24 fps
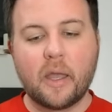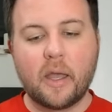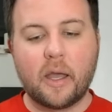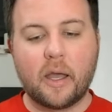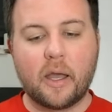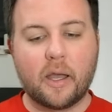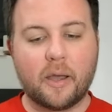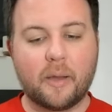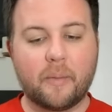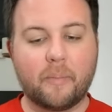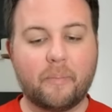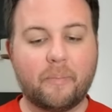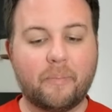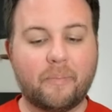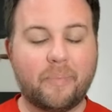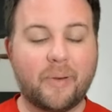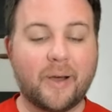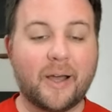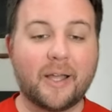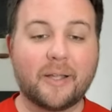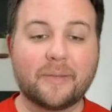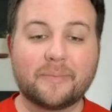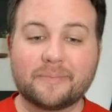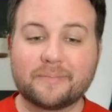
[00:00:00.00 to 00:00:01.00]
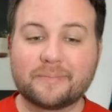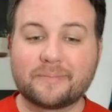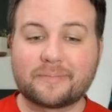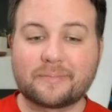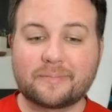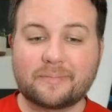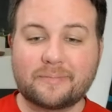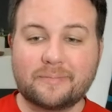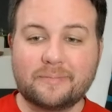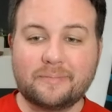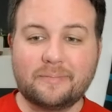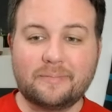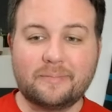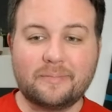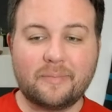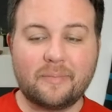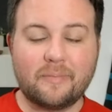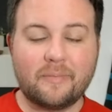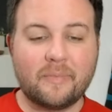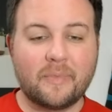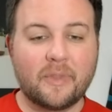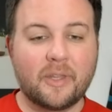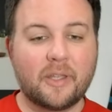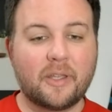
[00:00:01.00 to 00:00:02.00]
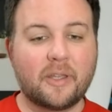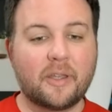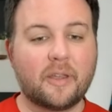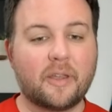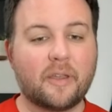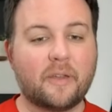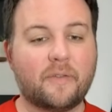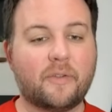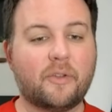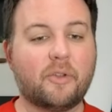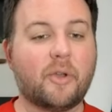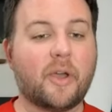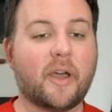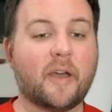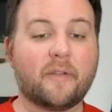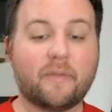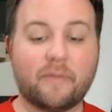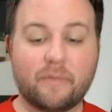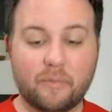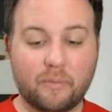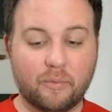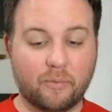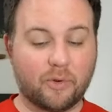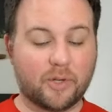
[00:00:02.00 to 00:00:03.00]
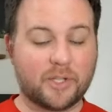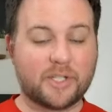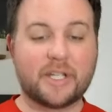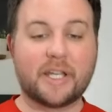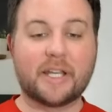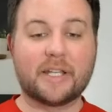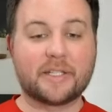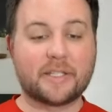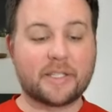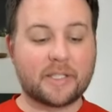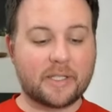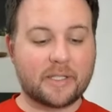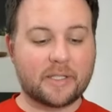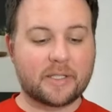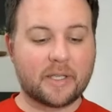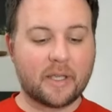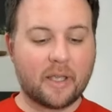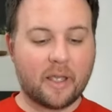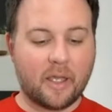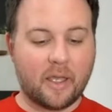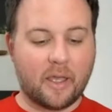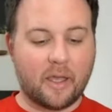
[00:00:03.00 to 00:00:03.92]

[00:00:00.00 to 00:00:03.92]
But if you have more chances